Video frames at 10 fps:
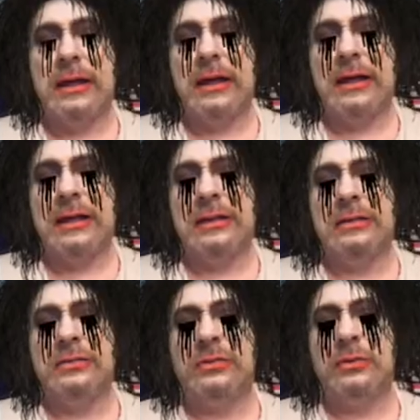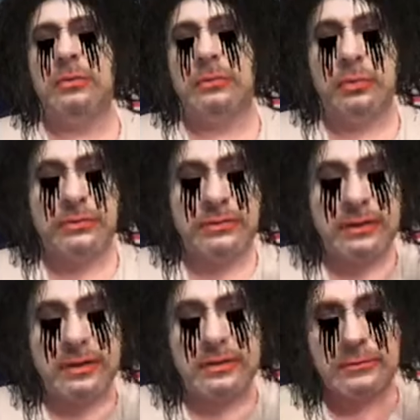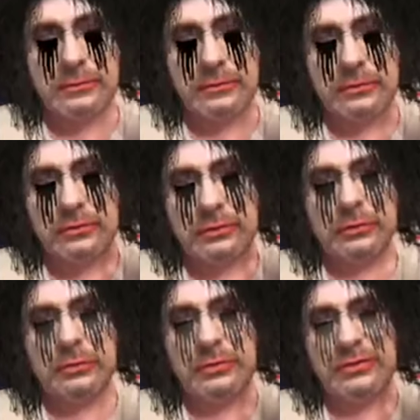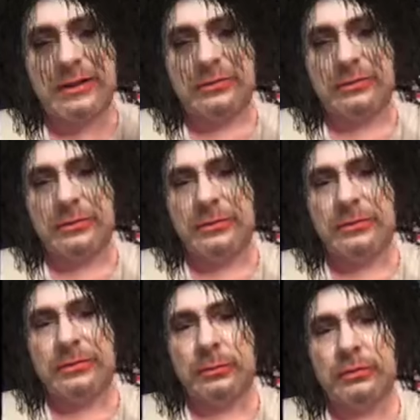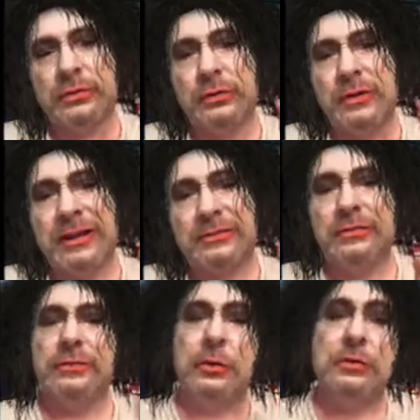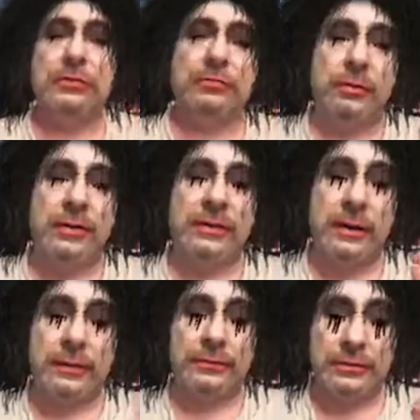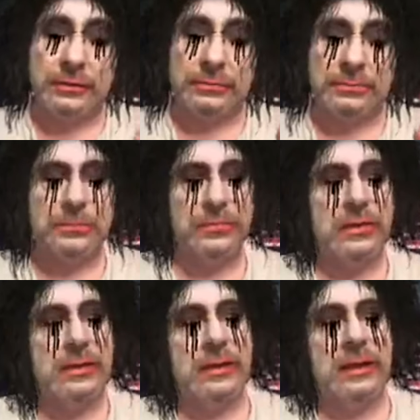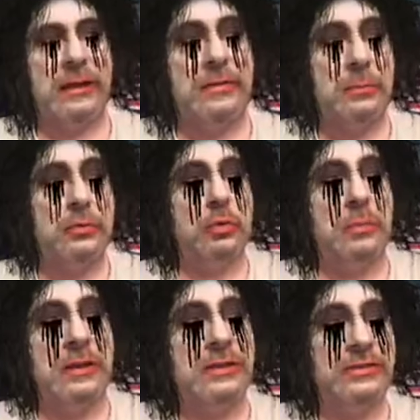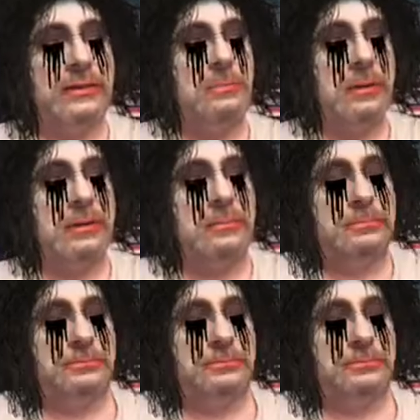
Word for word: And it was always the last two sessions or two lessons on a Friday afternoon, and then we'd all be in assembly.